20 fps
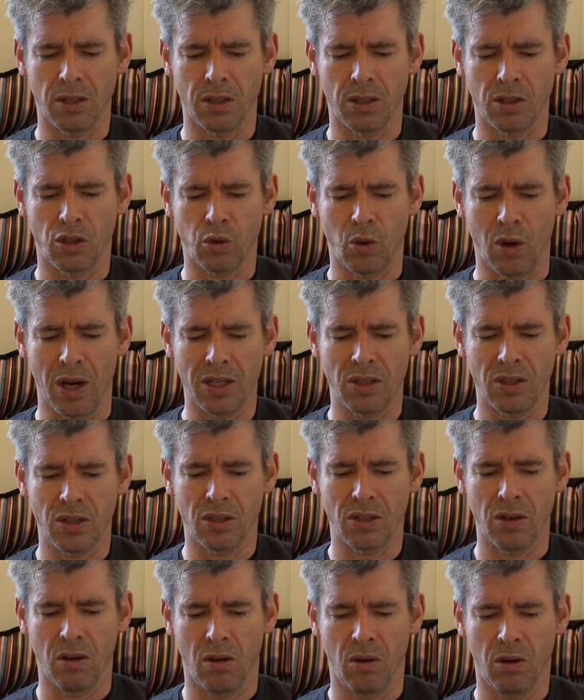and twice
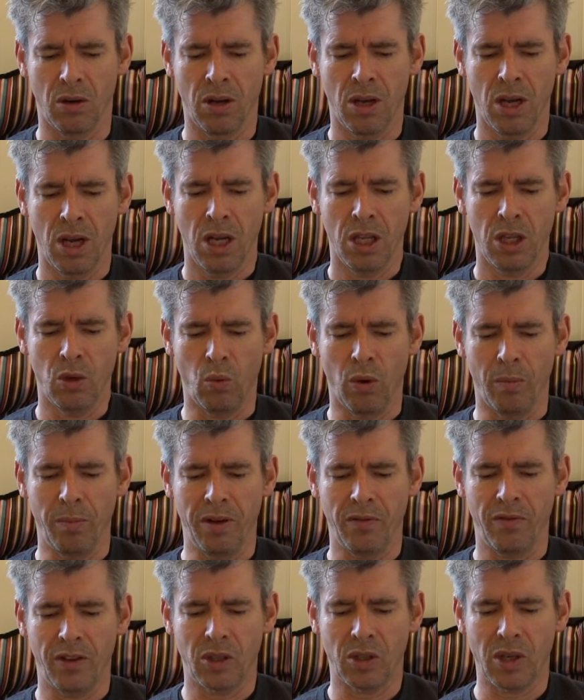as long, the women
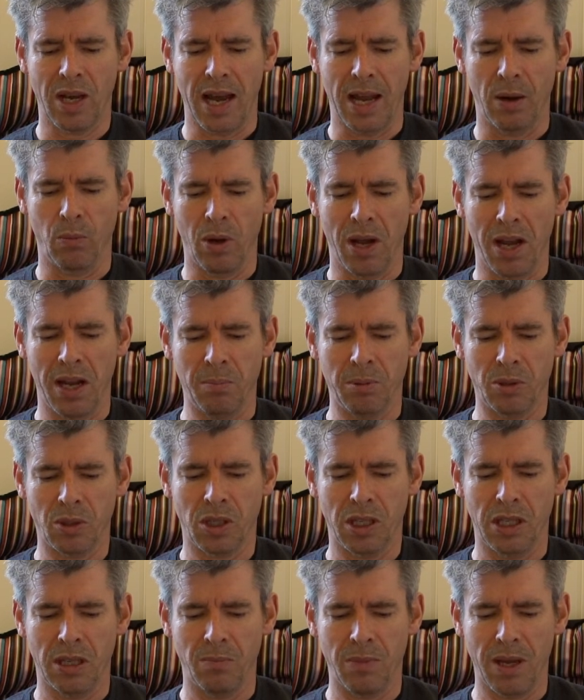of the town were able to
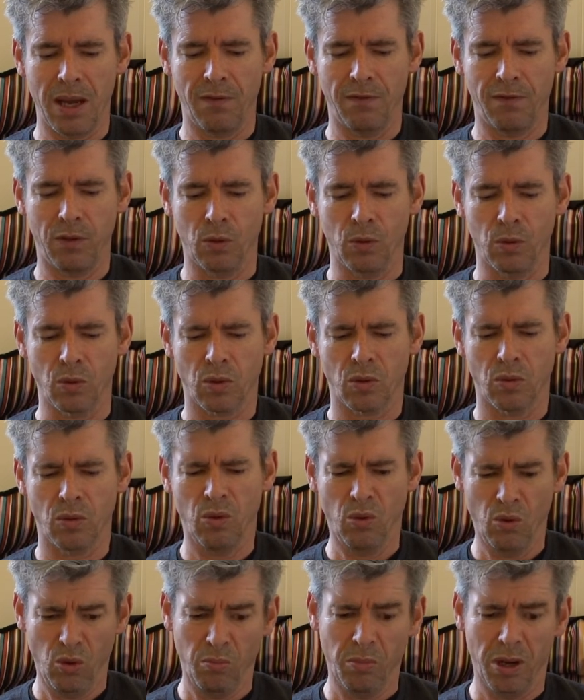keep their floors
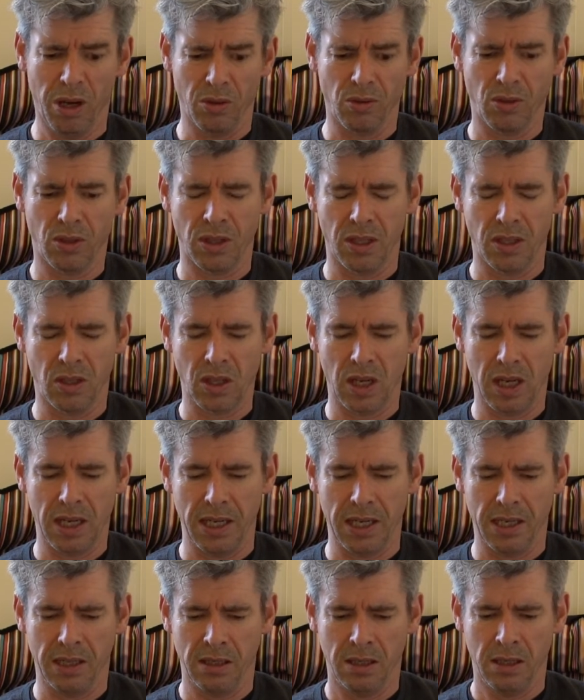almost as
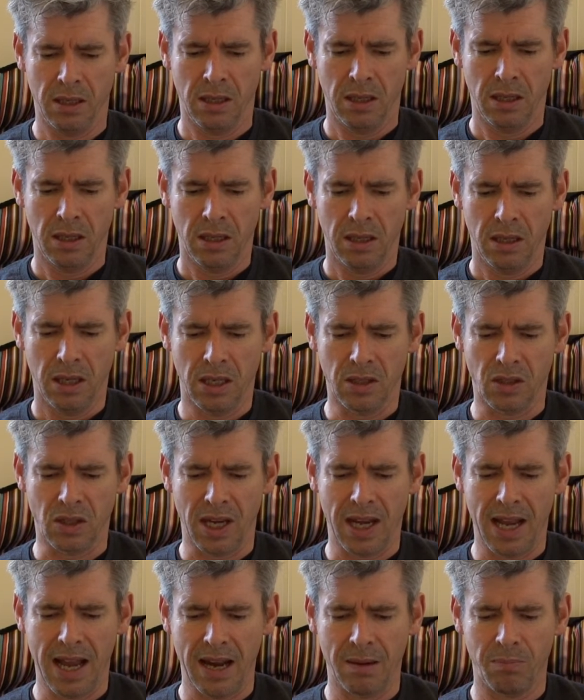clean as
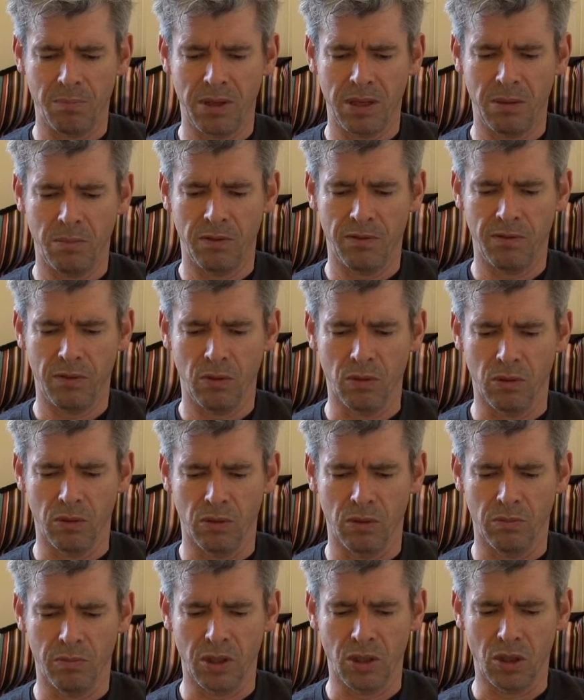they had been
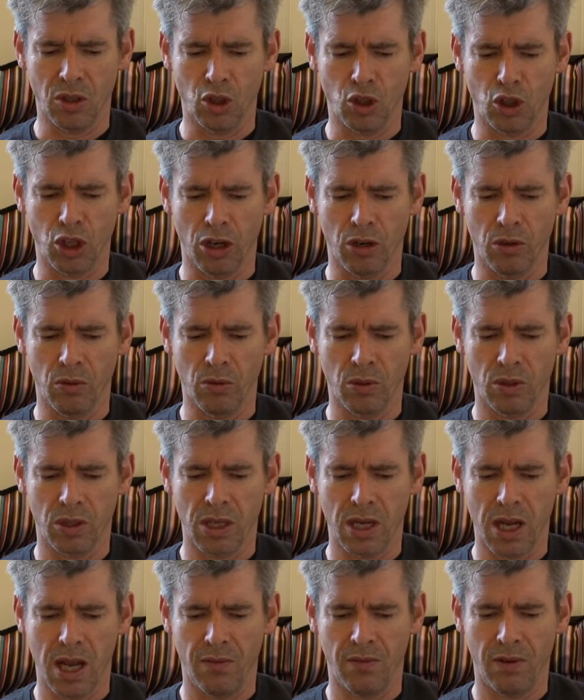before Mrs
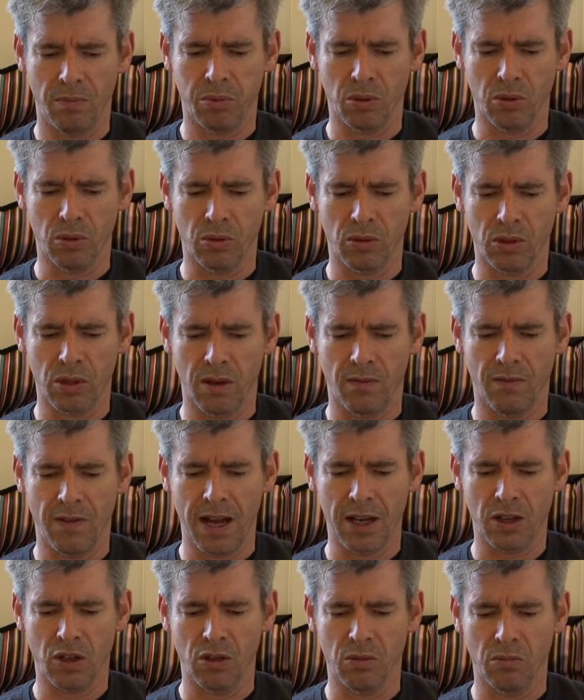Jones ever bought a
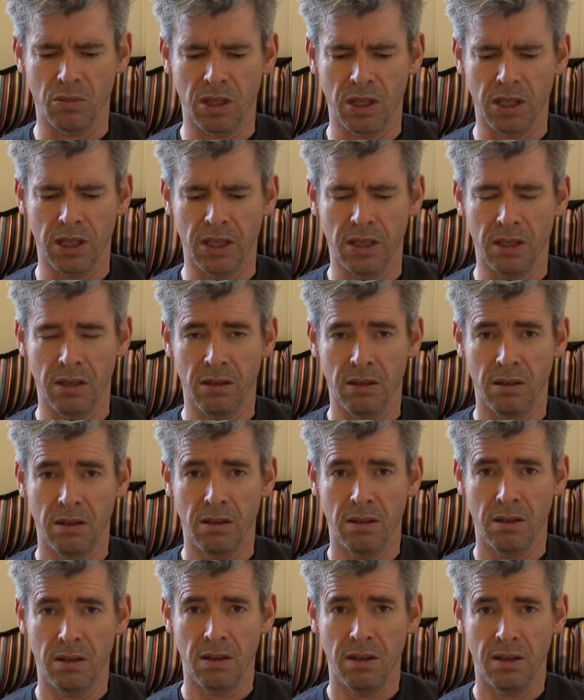vacuum cleaner
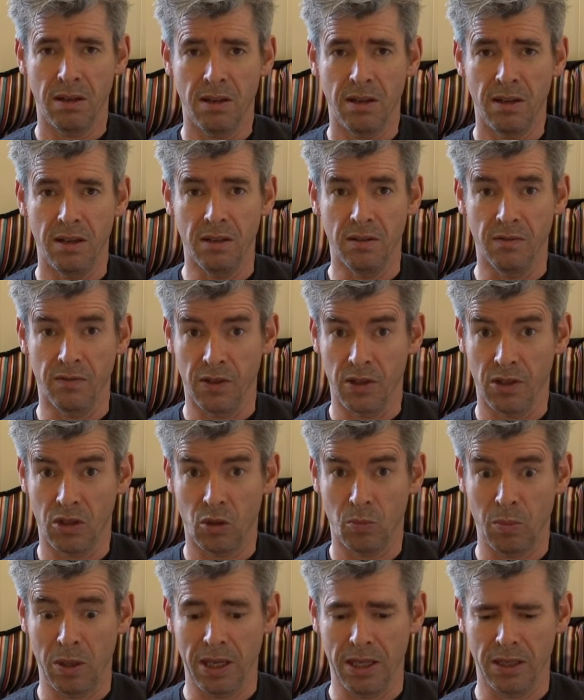in the
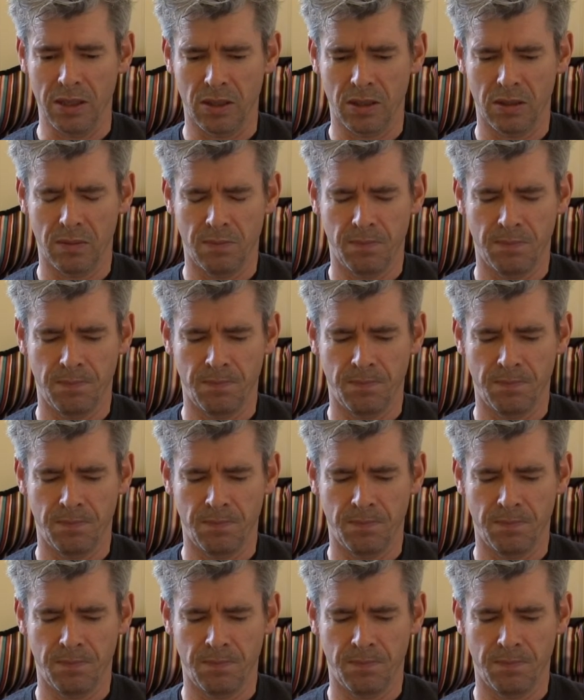first place.